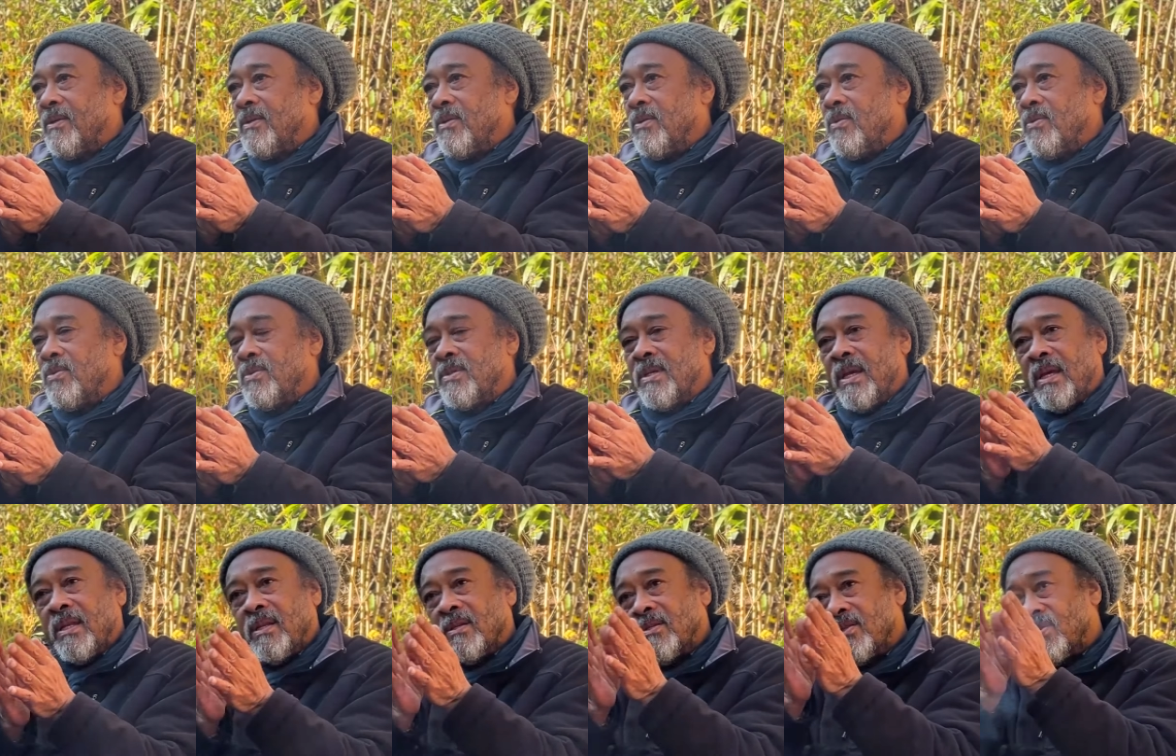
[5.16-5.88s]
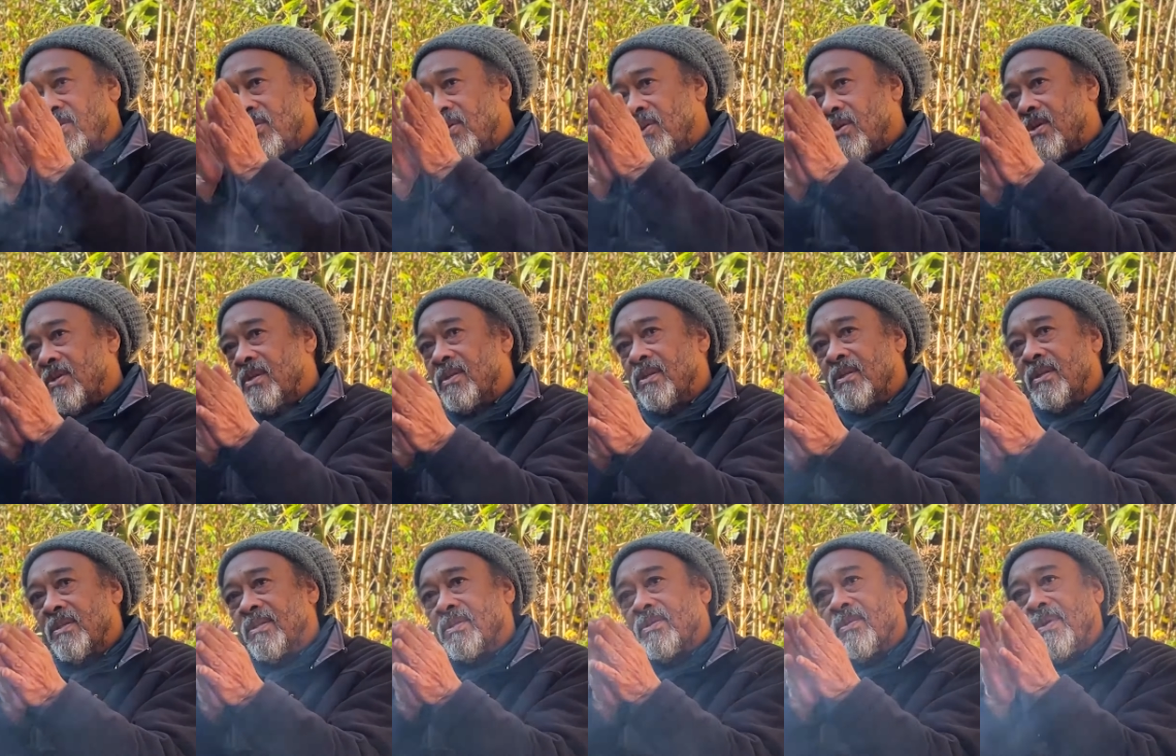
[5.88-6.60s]
you say this to God,
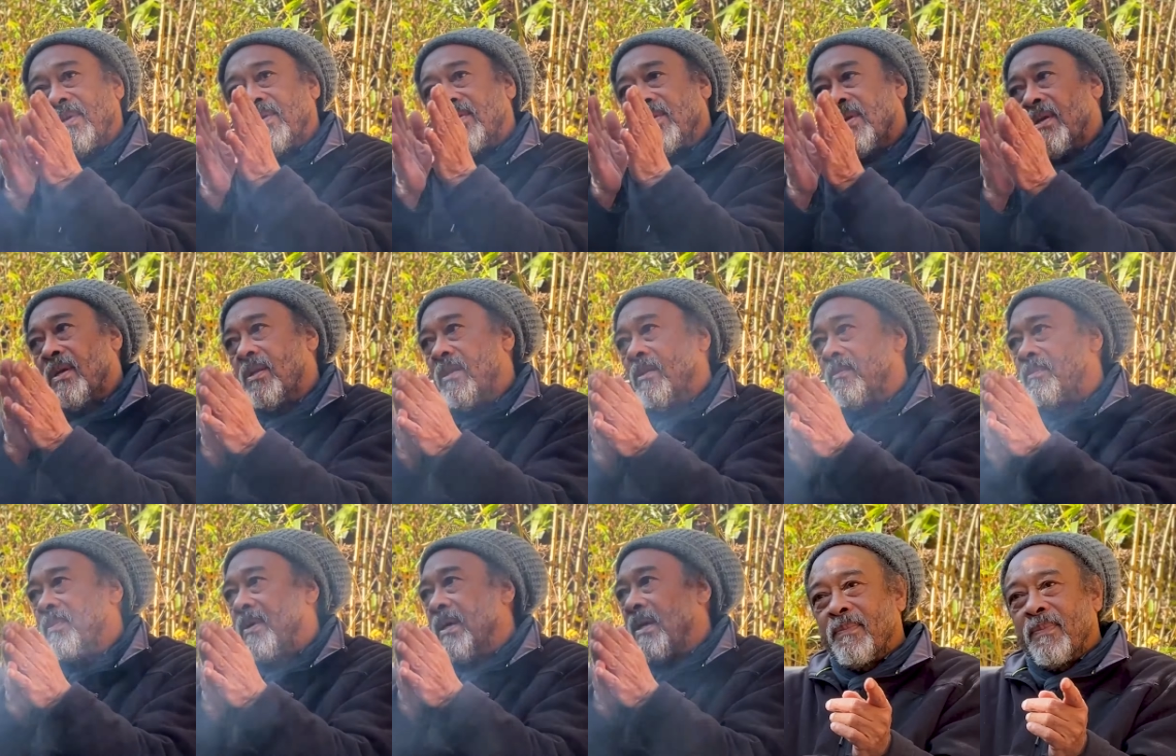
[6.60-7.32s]
surrender to your help.